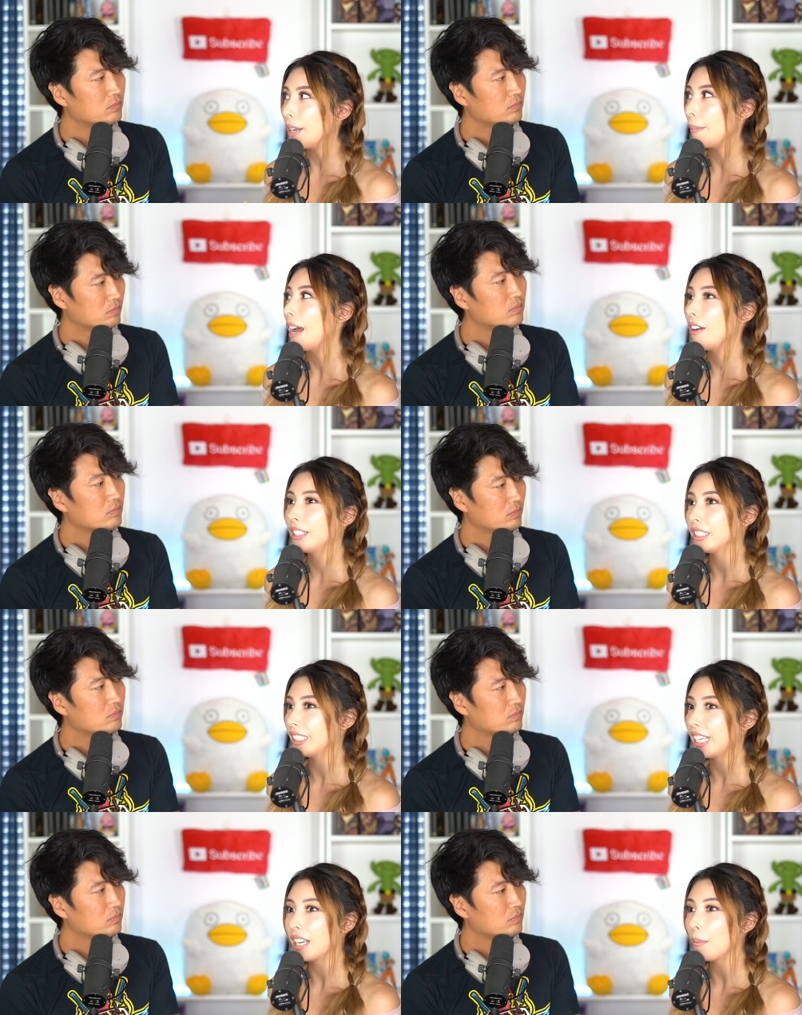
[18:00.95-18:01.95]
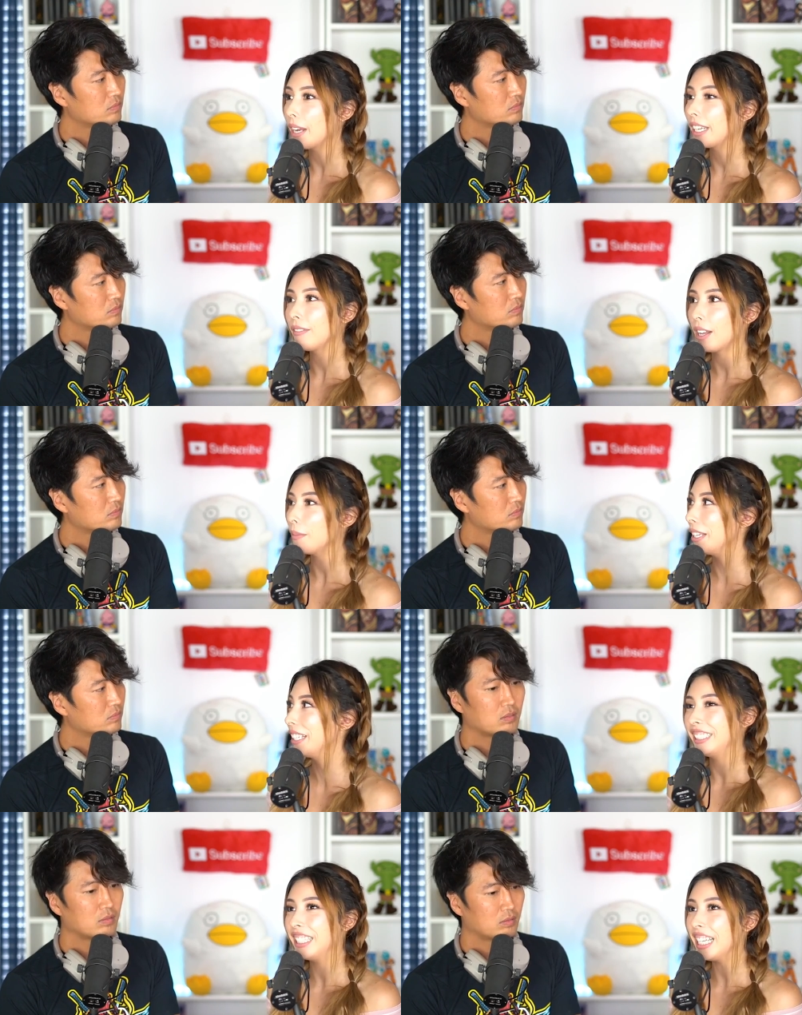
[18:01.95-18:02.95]
Speaker 1: them out and just say, come on, give up.
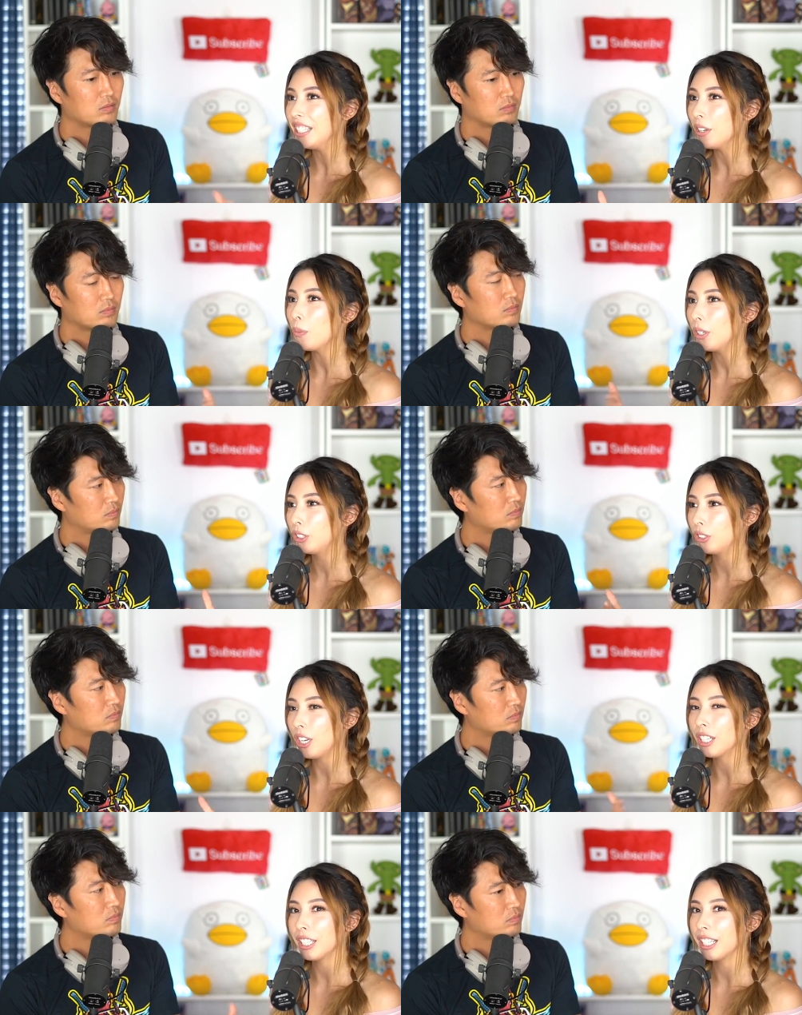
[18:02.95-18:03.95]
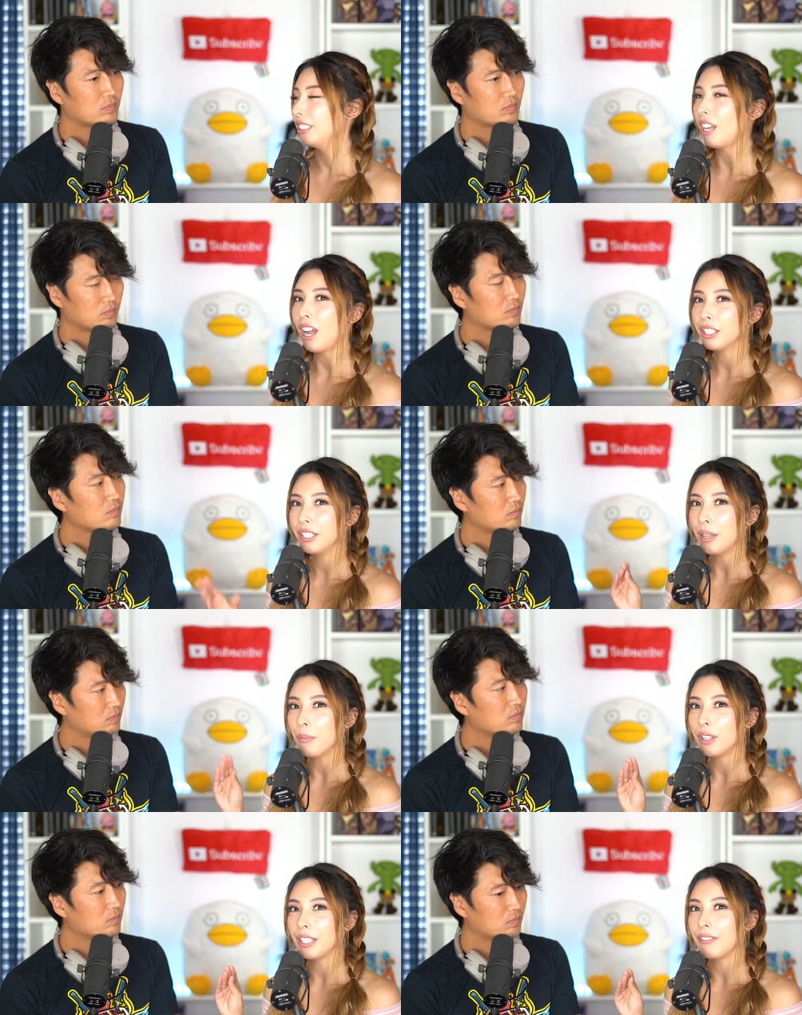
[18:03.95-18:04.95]
Get your world stronger. Talk to
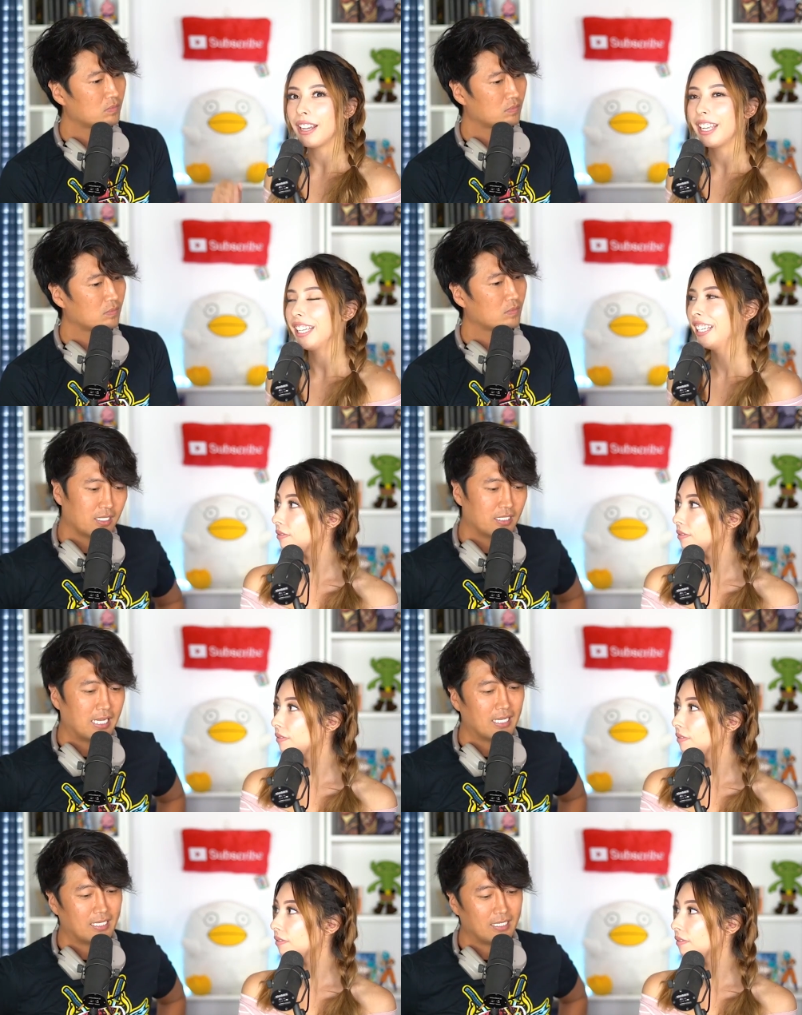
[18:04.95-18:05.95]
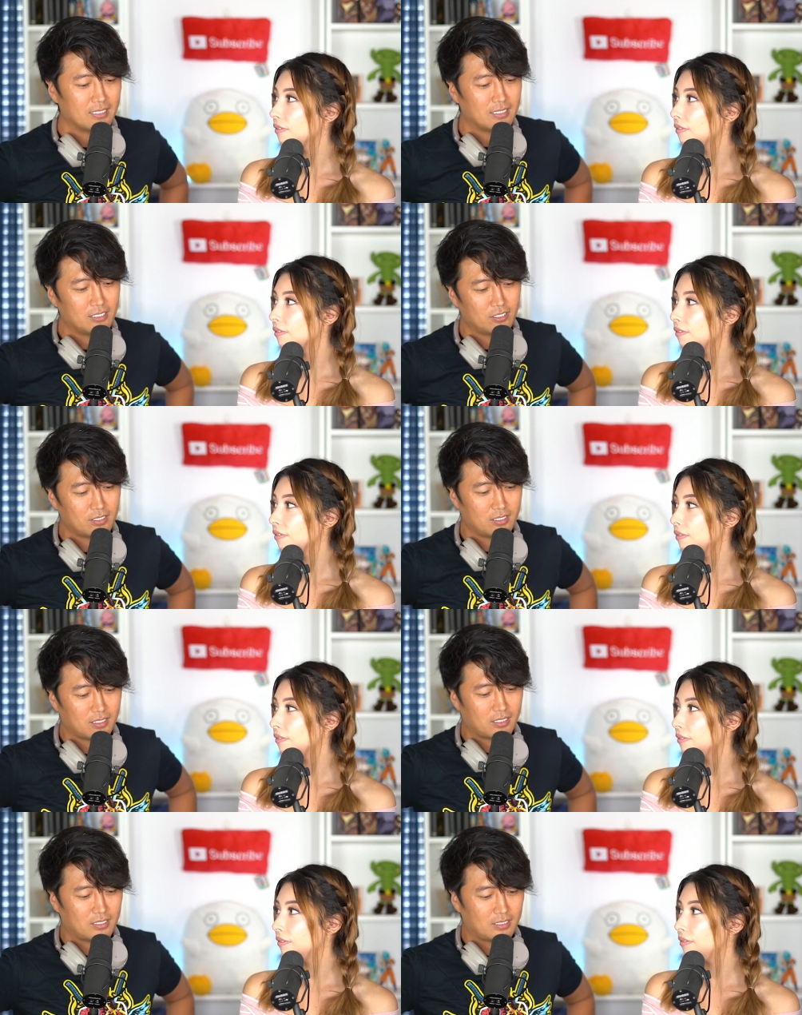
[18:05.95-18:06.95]
them while they fight.
Speaker 2: Yeah, that is
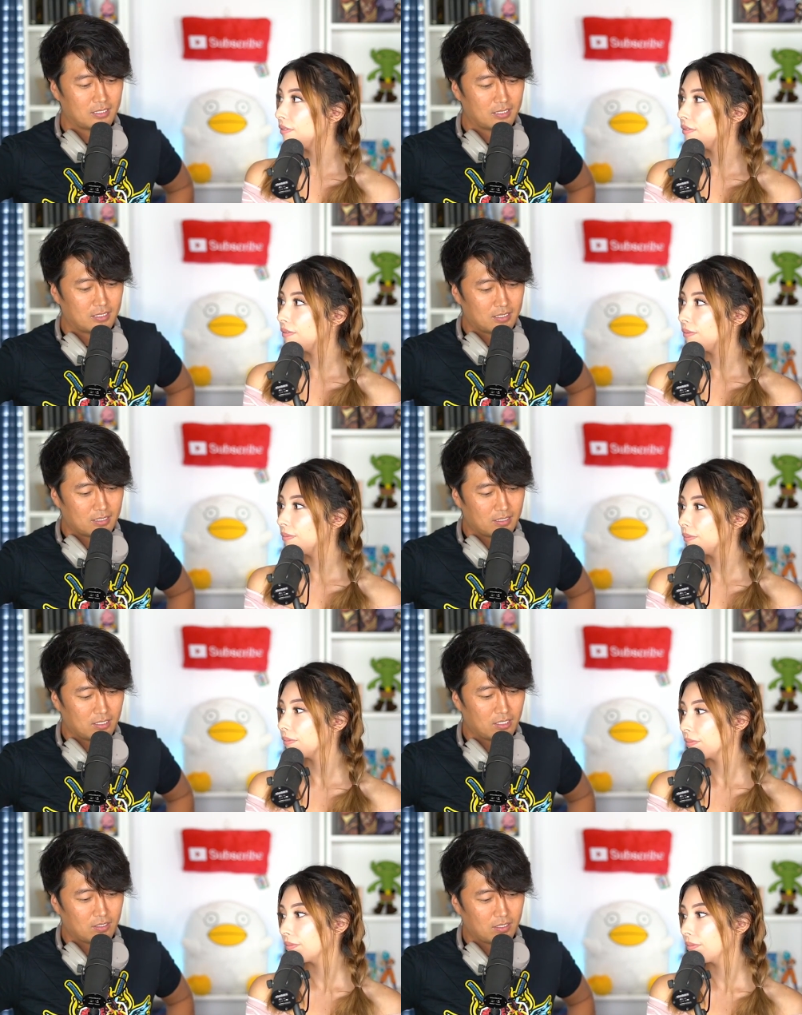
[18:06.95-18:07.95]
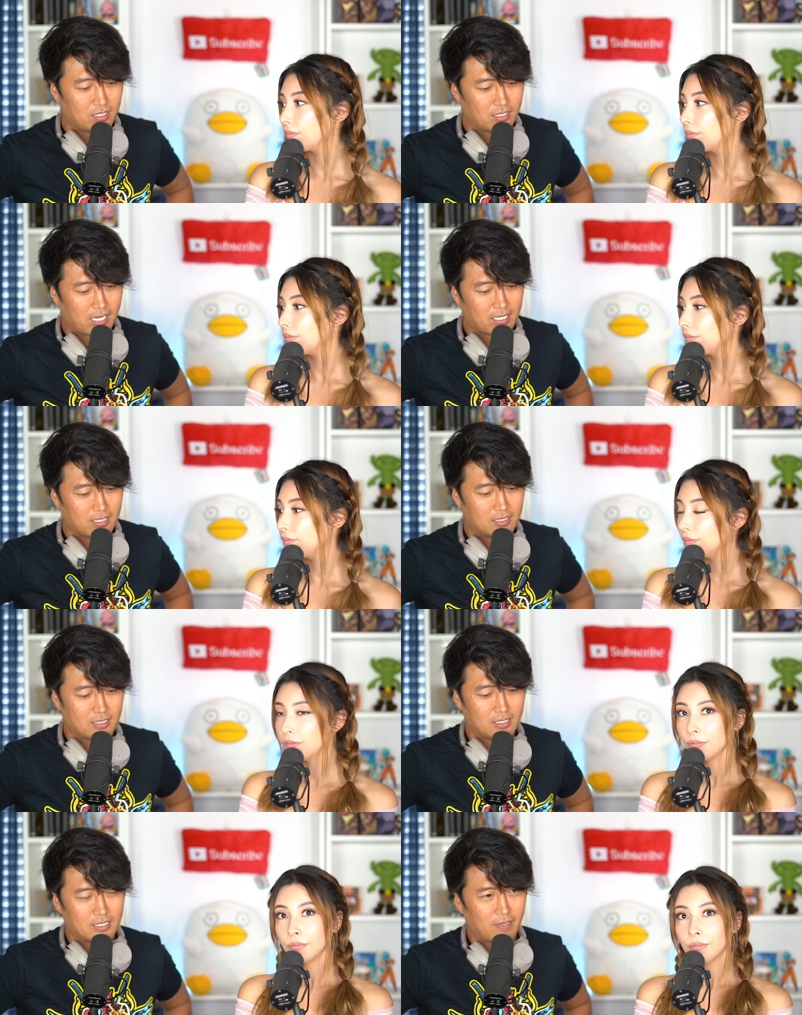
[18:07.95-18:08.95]
interesting because, you know, the
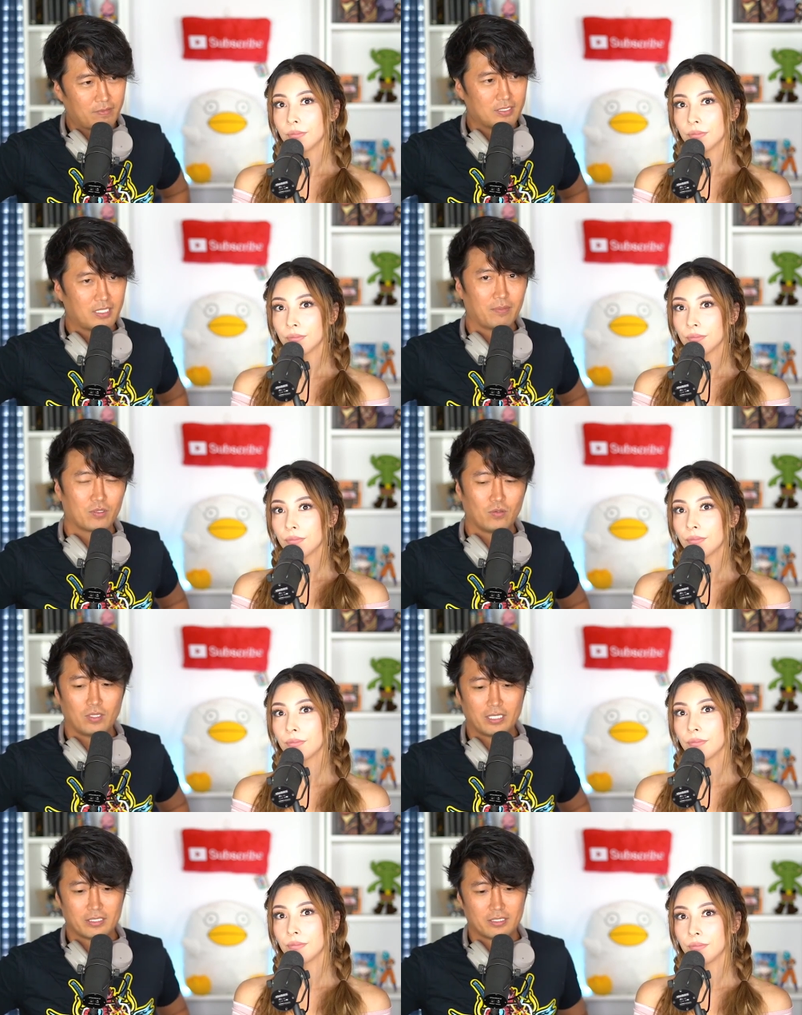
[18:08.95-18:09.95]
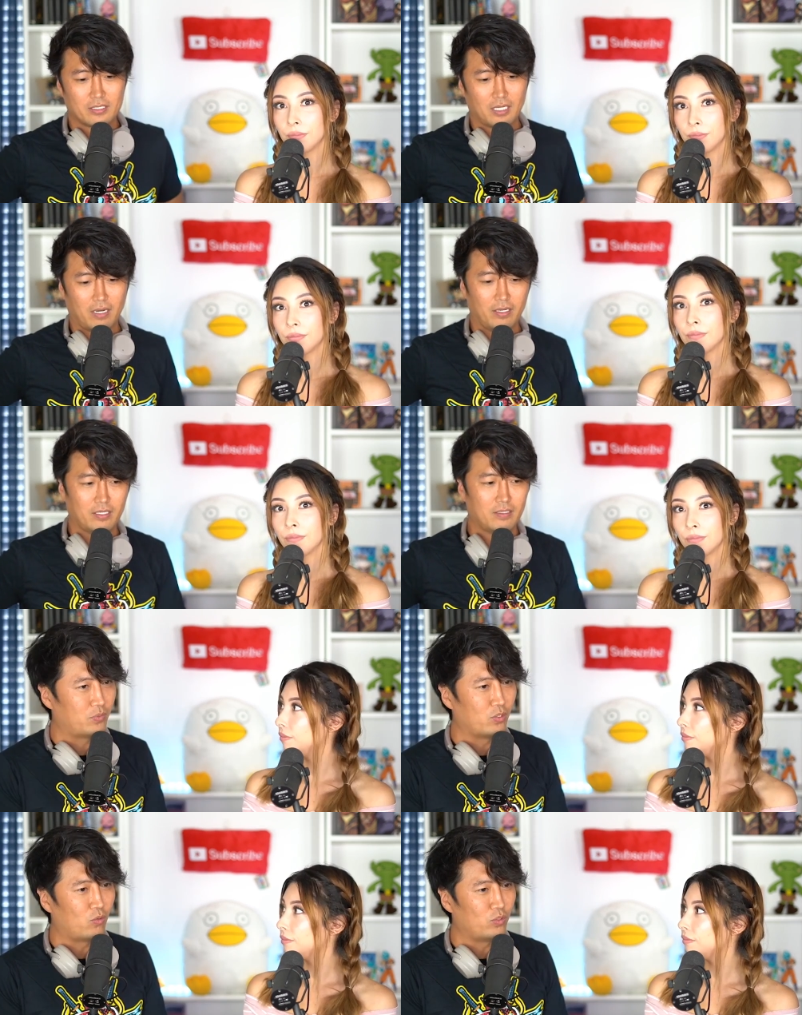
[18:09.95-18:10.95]
antagonist does have the same goal as our
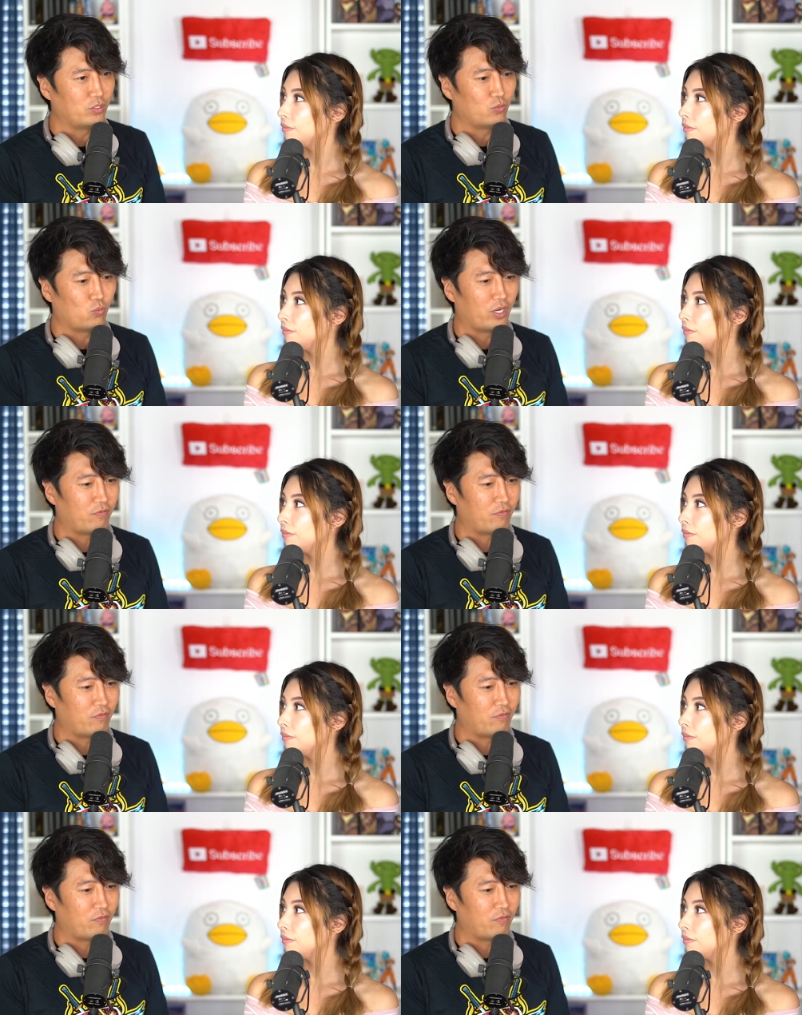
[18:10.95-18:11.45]
hero. The only way